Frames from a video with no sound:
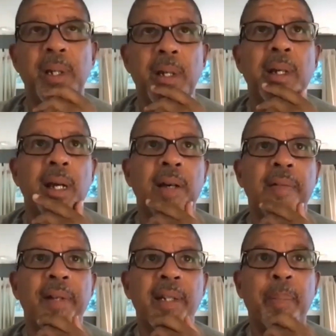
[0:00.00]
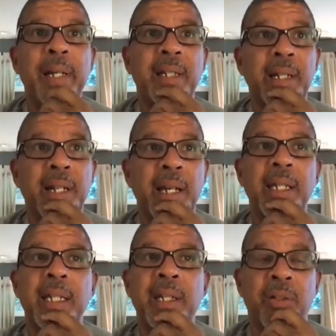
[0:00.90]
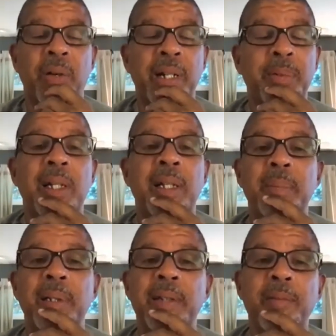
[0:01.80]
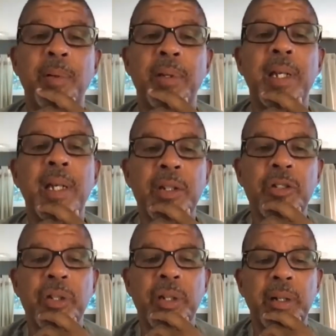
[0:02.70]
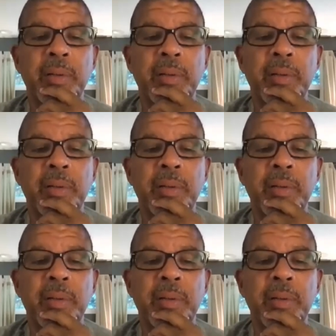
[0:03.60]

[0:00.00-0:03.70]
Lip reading: of depicting like incredible, unbelievable things.